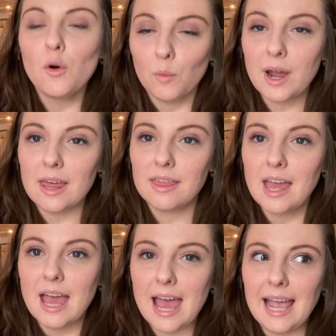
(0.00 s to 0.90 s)
with,
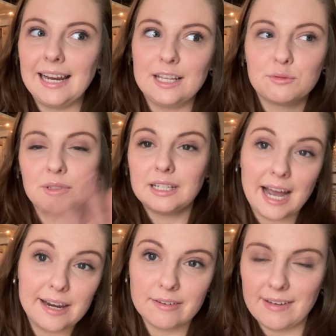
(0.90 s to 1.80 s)
and it's really
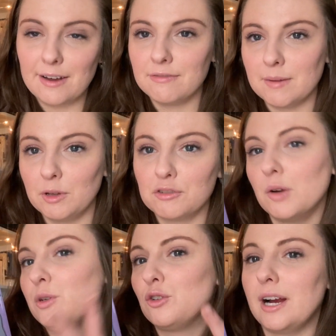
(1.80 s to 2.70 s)
kind of a found family
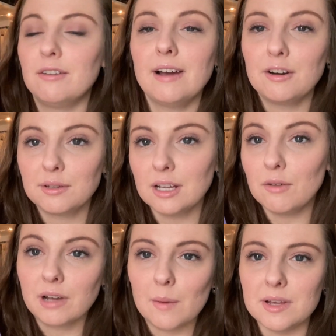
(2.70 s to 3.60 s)
trope. She's trying to find
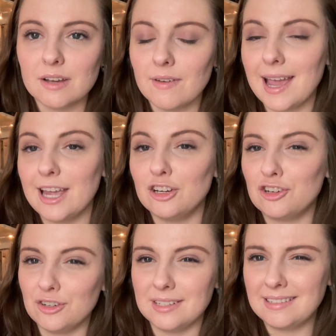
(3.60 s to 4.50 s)
herself, coming of age.
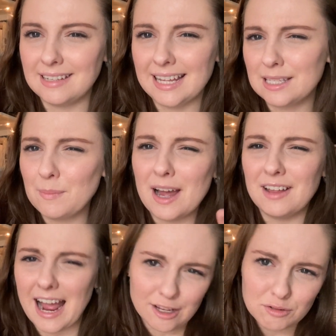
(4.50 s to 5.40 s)
She's it's
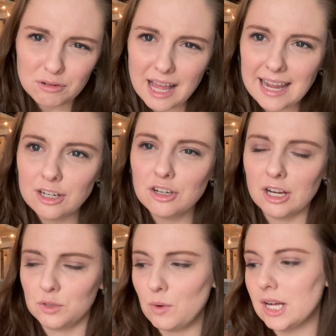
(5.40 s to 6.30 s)
about high school age
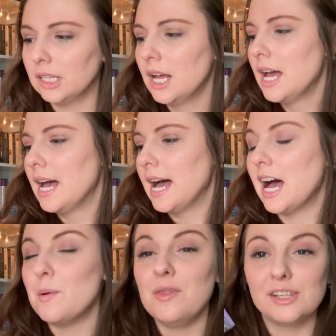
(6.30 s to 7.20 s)
as well,
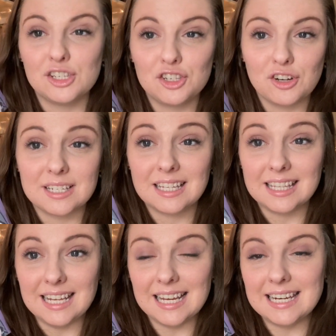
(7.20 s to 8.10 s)
um, and this is just
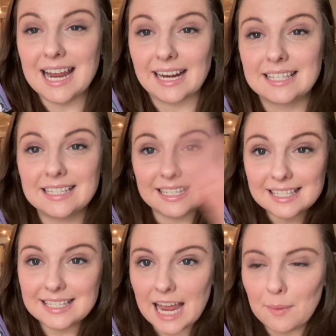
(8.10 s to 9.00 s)
the next
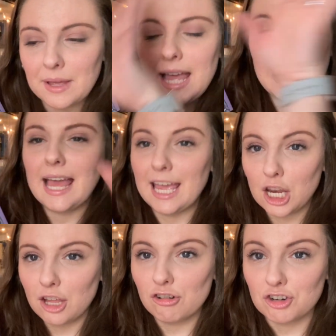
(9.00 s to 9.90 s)
step in
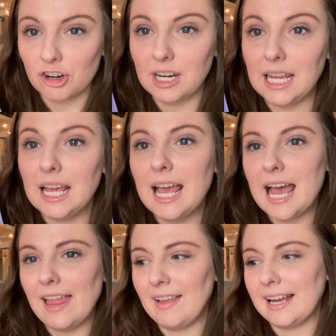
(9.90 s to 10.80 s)
their journey.
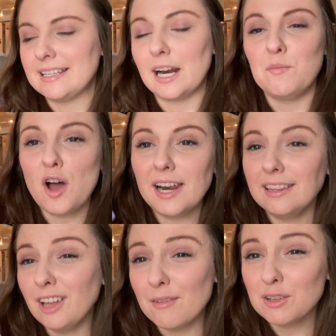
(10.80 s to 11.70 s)
And like I said, I'm not in
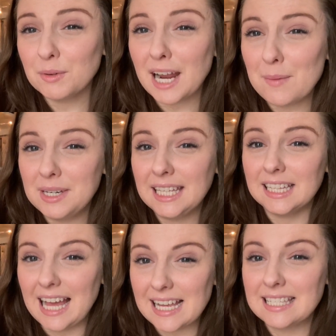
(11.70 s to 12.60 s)
love with what happened in the
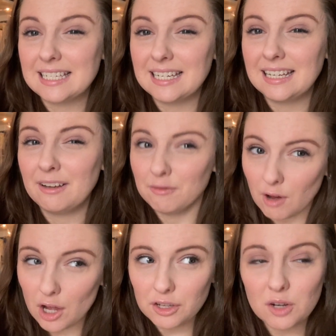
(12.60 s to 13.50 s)
last
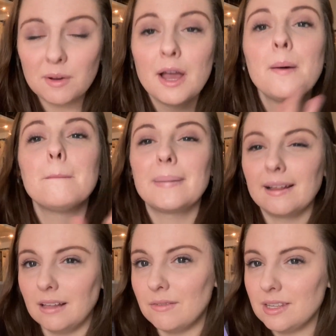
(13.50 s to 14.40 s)
volume, but I
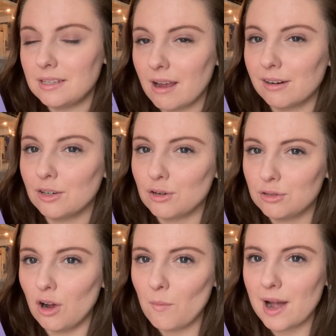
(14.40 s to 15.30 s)
love these characters
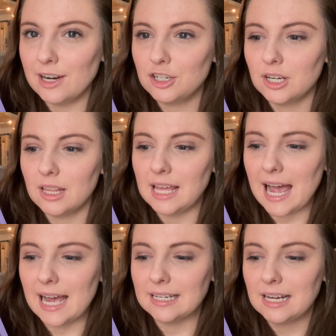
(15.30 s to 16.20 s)
so much
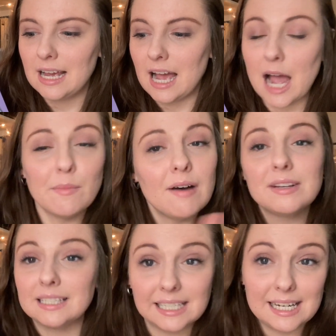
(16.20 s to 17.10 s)
that I'm
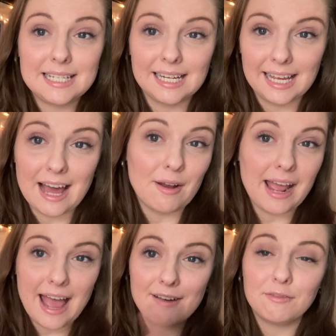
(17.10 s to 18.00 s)
obviously going to stick it out. I
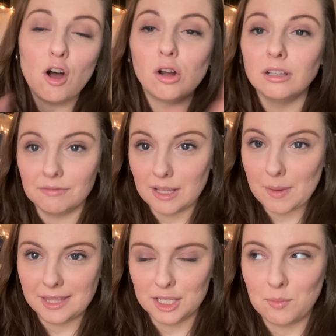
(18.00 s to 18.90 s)
have all of them
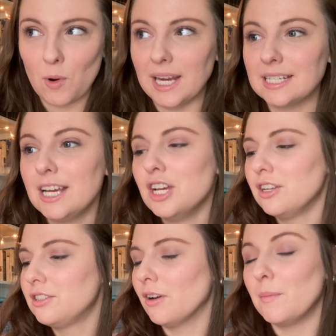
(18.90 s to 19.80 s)
at this point.
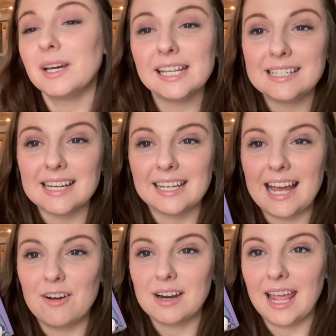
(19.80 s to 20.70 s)
So I'm going to stick it
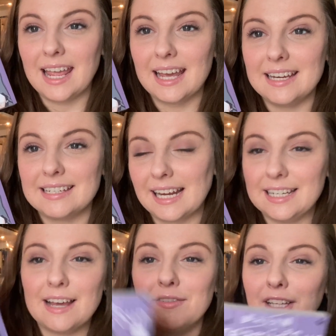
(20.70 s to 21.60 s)
out and I can
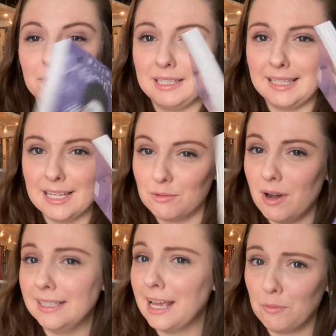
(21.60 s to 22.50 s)
definitely read this
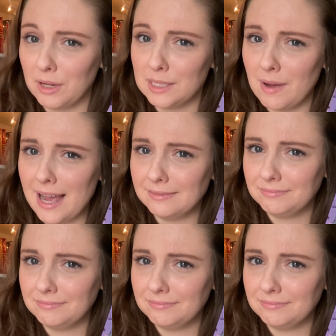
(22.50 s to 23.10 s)
one in one spot.